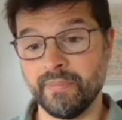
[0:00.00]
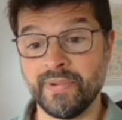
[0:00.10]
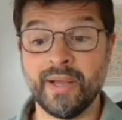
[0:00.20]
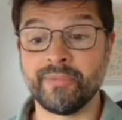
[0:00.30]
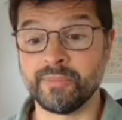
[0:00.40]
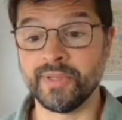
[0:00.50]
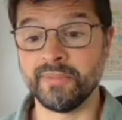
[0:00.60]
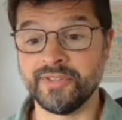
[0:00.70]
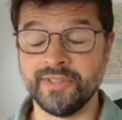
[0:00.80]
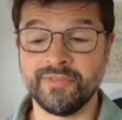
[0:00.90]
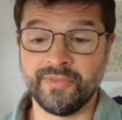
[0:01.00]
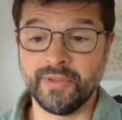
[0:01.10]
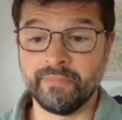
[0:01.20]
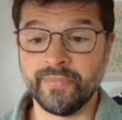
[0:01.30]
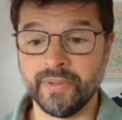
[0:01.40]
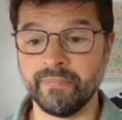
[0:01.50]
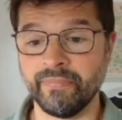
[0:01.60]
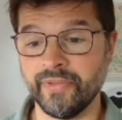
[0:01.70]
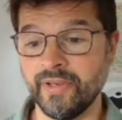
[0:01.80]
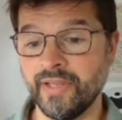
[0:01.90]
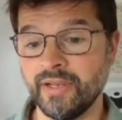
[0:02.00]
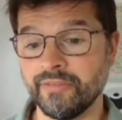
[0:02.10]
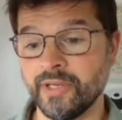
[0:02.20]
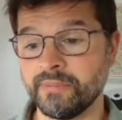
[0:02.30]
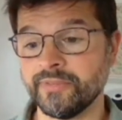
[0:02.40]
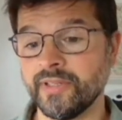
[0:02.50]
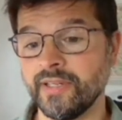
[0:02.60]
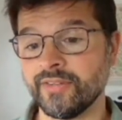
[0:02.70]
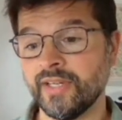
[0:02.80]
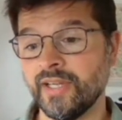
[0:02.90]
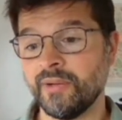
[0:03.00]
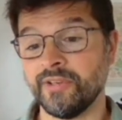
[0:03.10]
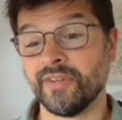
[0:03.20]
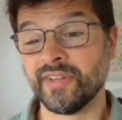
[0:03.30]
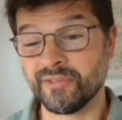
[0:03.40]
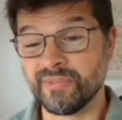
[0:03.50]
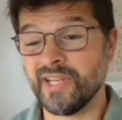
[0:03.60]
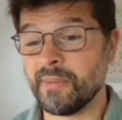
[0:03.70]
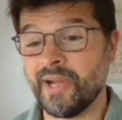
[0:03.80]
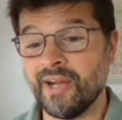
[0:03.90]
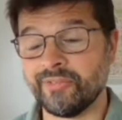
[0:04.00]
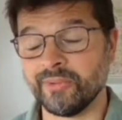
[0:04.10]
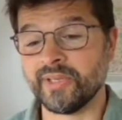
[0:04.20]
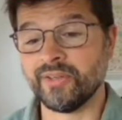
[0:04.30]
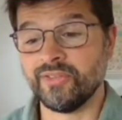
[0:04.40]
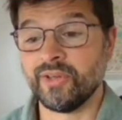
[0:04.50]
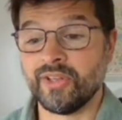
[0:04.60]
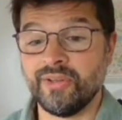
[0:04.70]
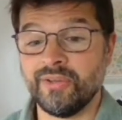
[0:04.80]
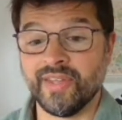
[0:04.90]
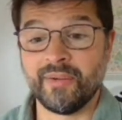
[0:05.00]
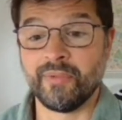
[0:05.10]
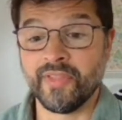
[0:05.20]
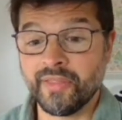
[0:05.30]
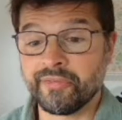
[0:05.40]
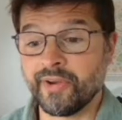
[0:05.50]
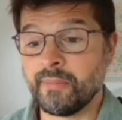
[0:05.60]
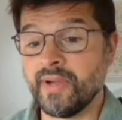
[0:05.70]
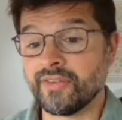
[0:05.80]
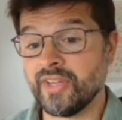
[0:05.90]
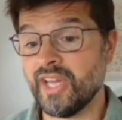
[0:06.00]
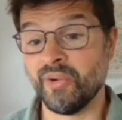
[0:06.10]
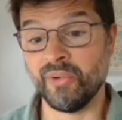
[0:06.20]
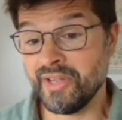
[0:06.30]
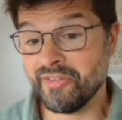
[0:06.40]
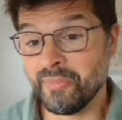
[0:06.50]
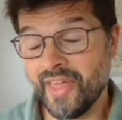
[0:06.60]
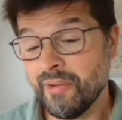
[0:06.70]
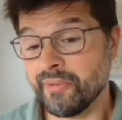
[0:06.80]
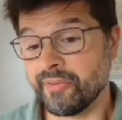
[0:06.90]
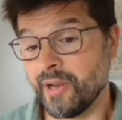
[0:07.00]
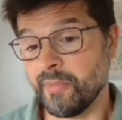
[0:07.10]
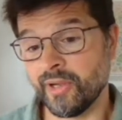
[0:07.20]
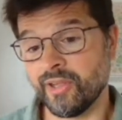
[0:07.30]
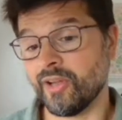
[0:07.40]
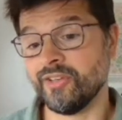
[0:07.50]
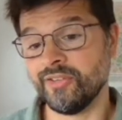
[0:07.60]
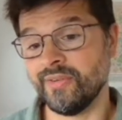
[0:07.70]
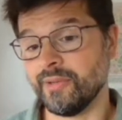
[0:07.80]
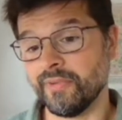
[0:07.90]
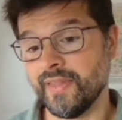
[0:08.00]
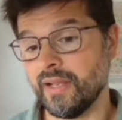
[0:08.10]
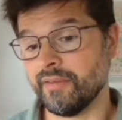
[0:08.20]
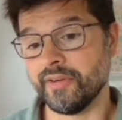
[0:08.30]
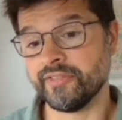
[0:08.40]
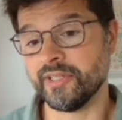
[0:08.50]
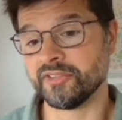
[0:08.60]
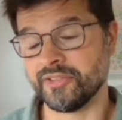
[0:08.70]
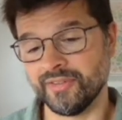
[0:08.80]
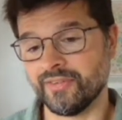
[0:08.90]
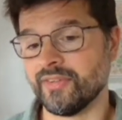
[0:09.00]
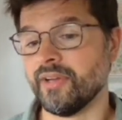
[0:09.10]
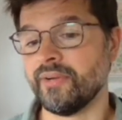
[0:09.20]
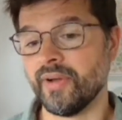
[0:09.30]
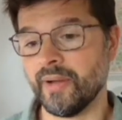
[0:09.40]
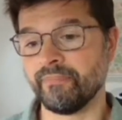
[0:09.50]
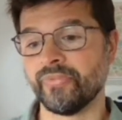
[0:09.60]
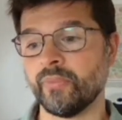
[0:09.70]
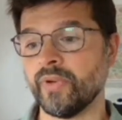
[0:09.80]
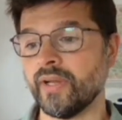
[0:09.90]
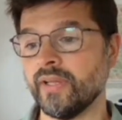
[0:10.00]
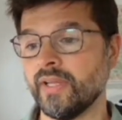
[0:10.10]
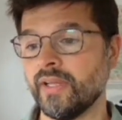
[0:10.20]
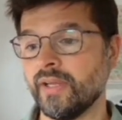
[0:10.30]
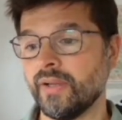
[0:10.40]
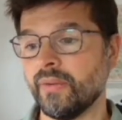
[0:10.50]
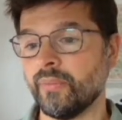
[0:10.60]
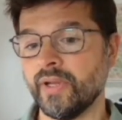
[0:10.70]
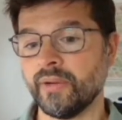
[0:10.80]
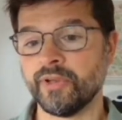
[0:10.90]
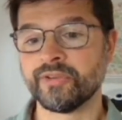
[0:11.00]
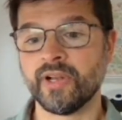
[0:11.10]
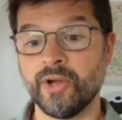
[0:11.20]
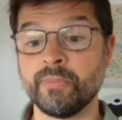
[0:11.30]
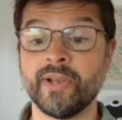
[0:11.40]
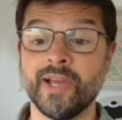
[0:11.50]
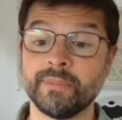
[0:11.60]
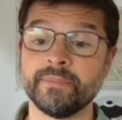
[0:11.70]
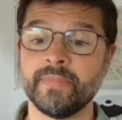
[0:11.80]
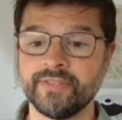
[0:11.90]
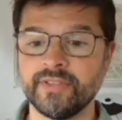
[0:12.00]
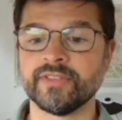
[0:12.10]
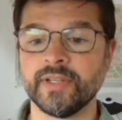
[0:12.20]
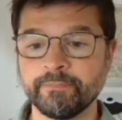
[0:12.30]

platform primitives that Netlify provides, which I think is really powerful, because you can use that with other frameworks, or even without a framework, you can just use it with Netlify functions. So we're trying to open it up, essentially.